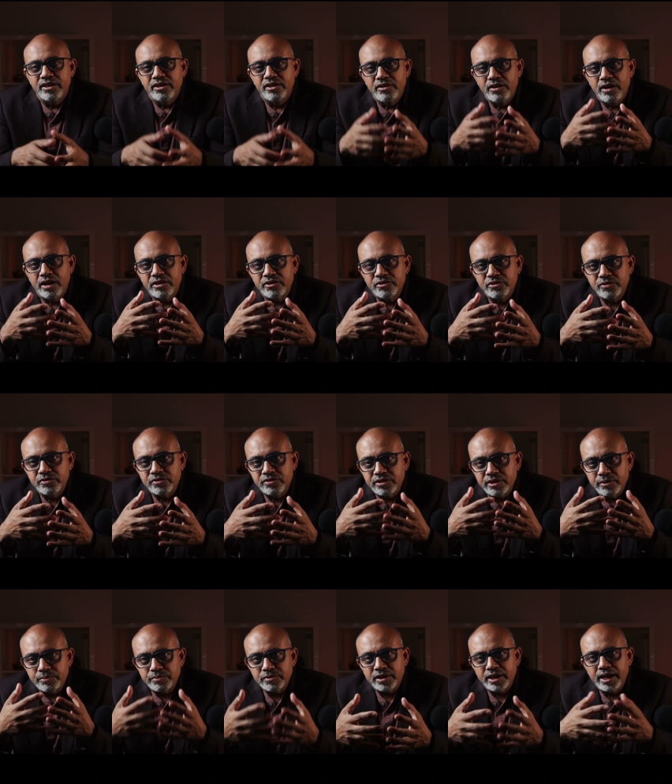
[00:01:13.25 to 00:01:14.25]
You have to
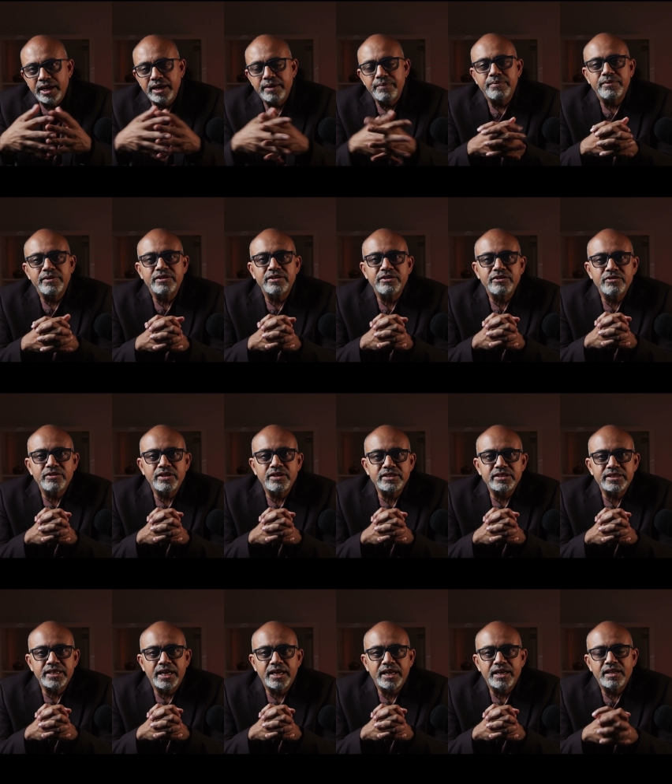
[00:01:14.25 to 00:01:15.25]
subscribe to the
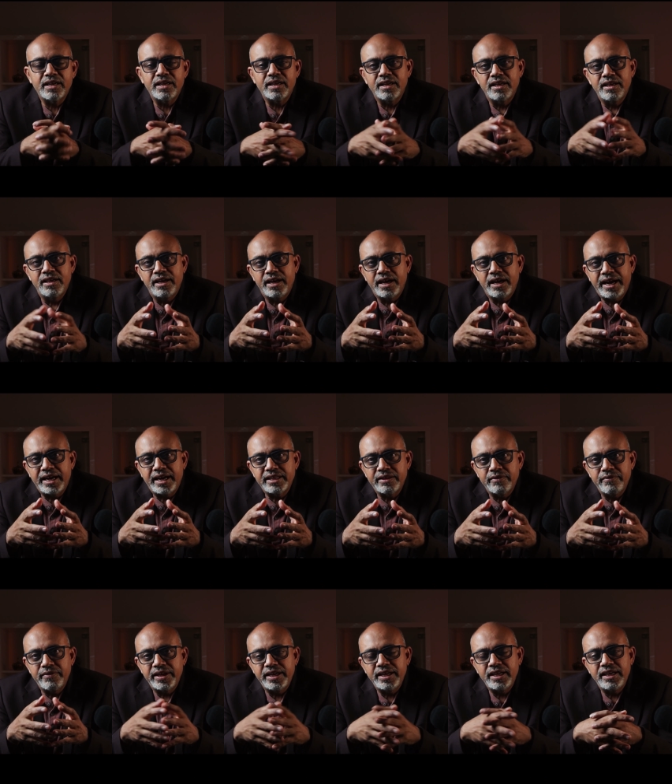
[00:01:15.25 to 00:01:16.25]
channel at
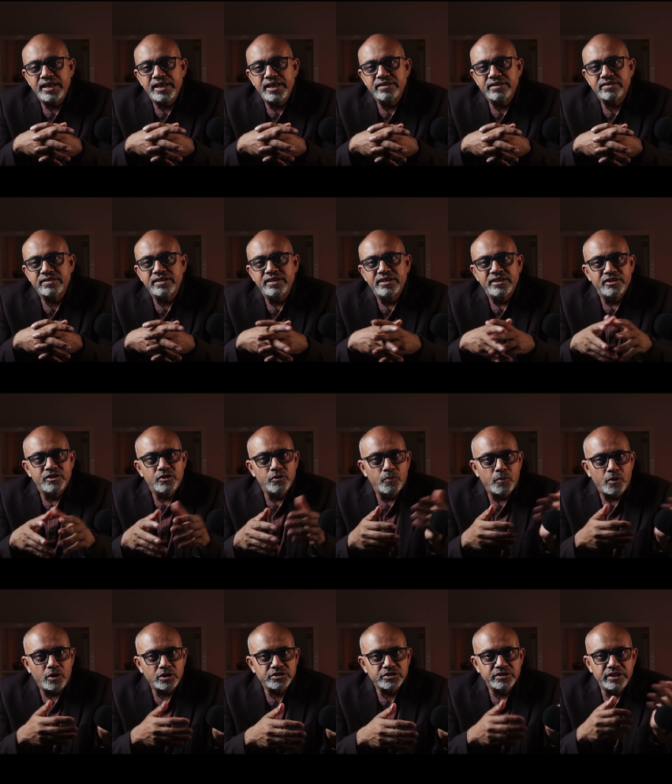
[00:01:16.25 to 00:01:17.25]
the very least to
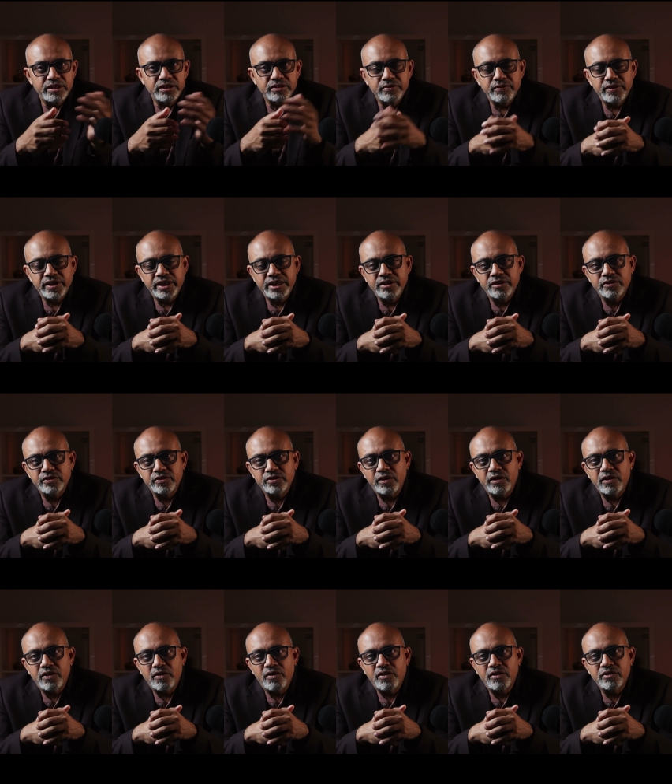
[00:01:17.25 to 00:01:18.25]
watch these videos
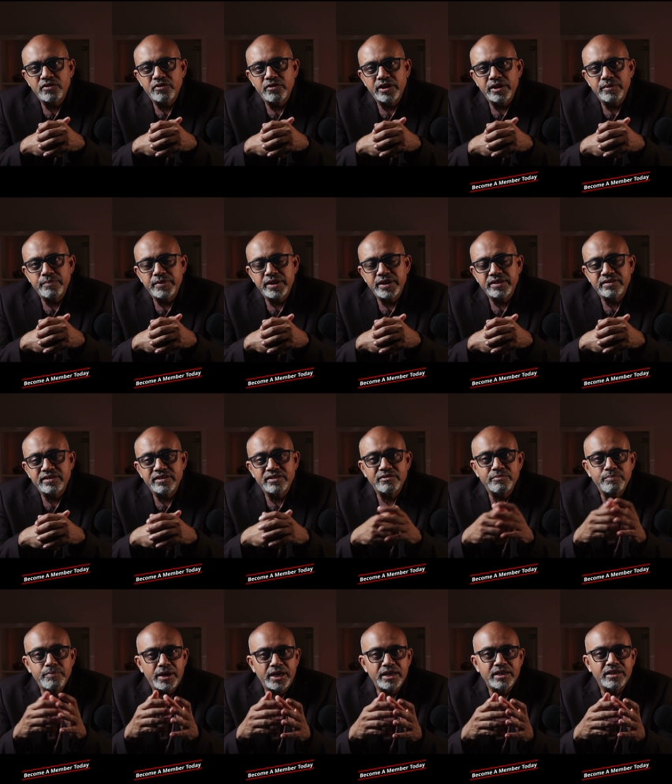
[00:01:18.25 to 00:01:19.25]
on an ongoing basis.
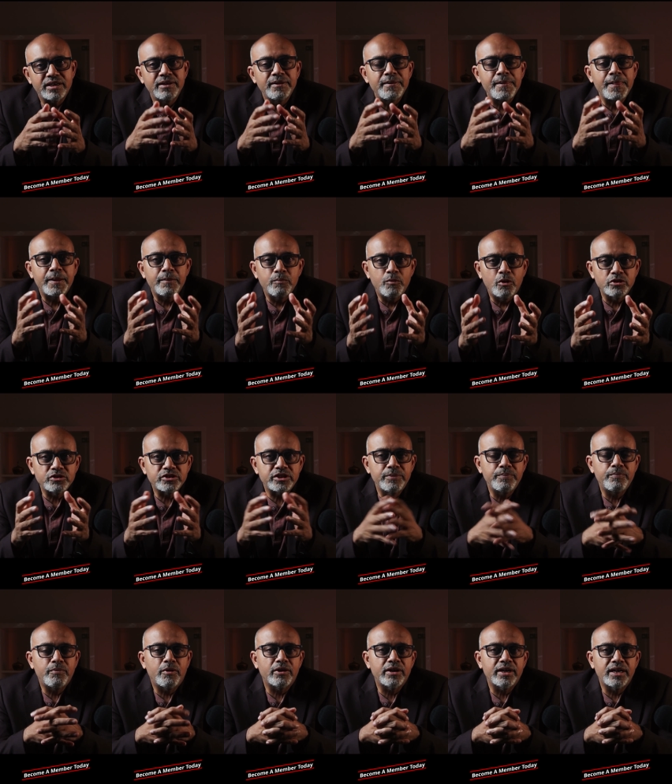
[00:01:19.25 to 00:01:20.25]
But most
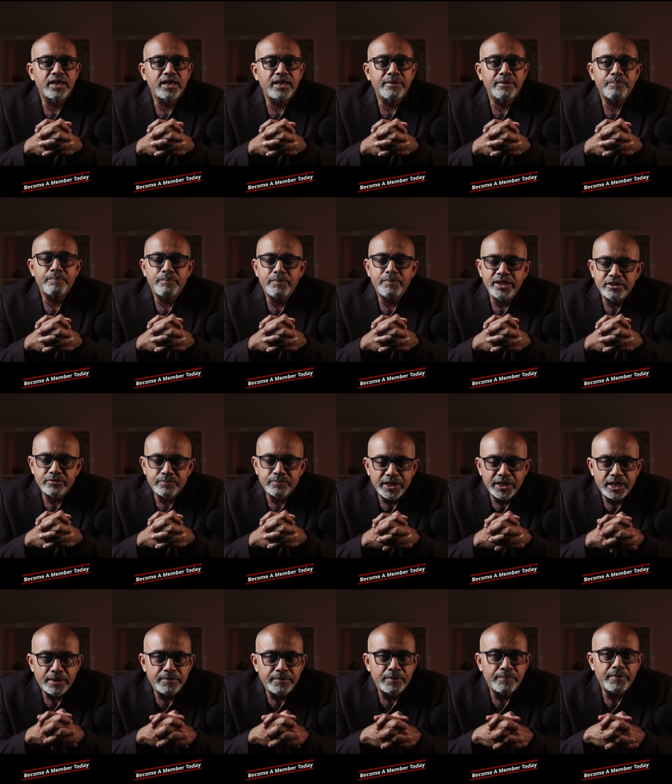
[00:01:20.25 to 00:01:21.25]
importantly, please
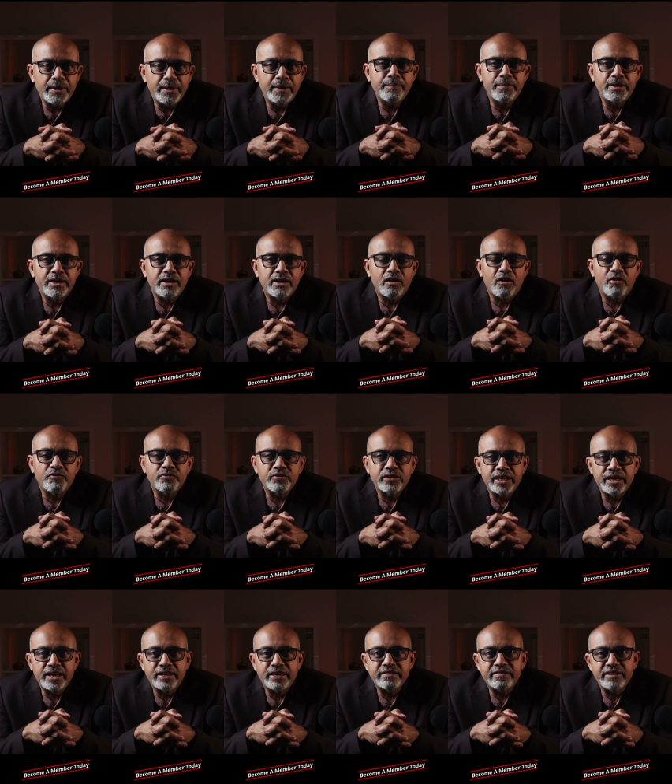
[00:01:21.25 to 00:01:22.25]
become a member of
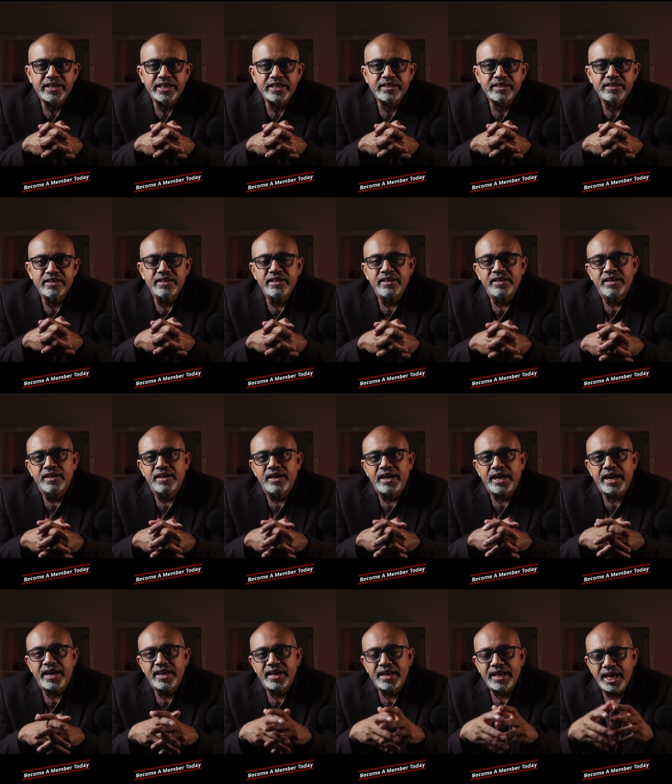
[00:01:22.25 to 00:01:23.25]
TheraTreck
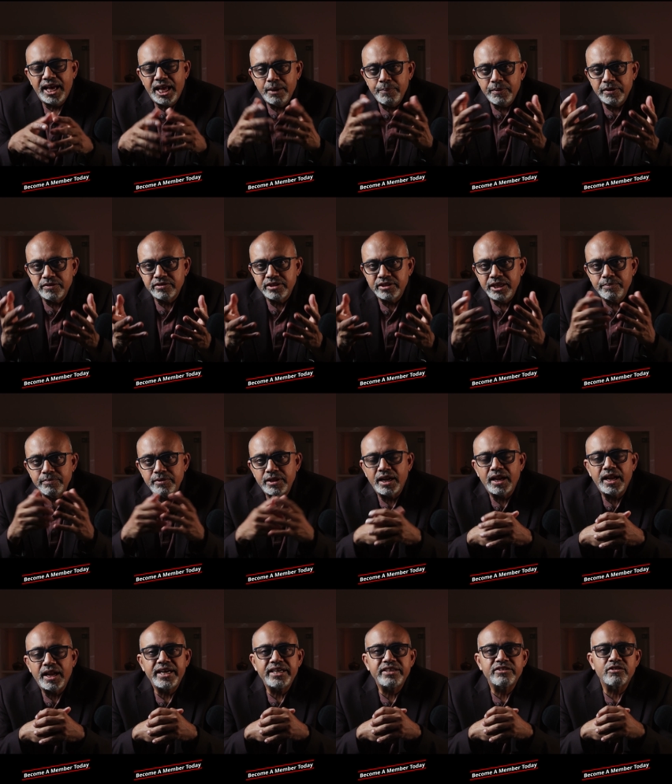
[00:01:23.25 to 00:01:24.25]
and help us keep the
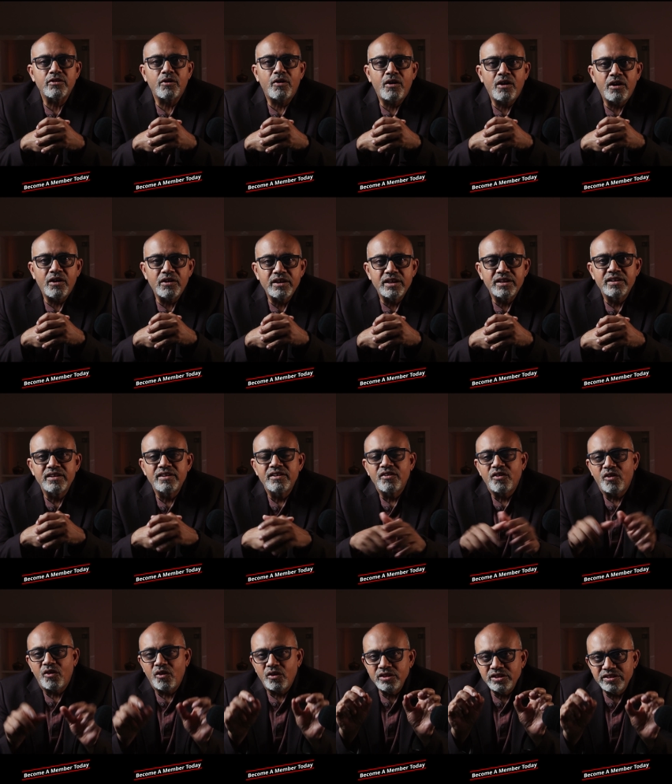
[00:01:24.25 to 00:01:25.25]
lights on
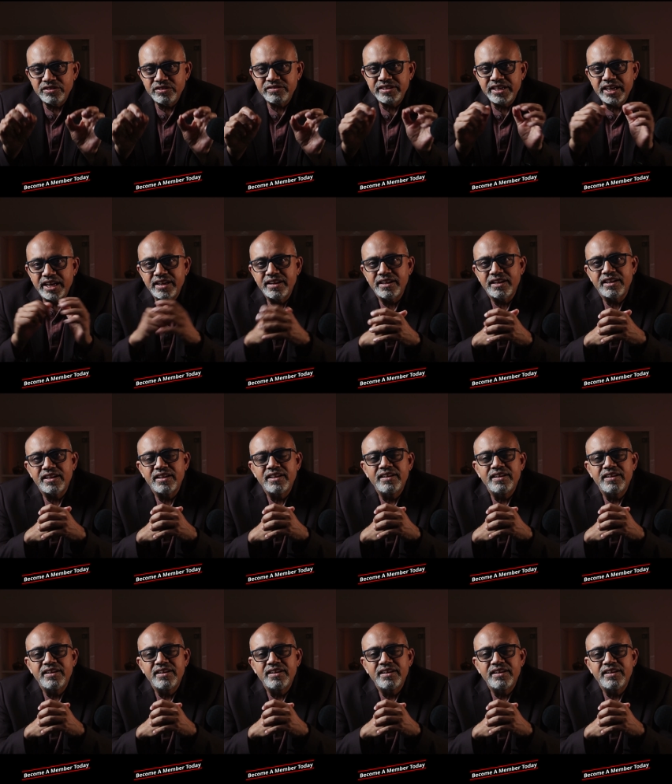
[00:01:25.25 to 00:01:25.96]
on this channel.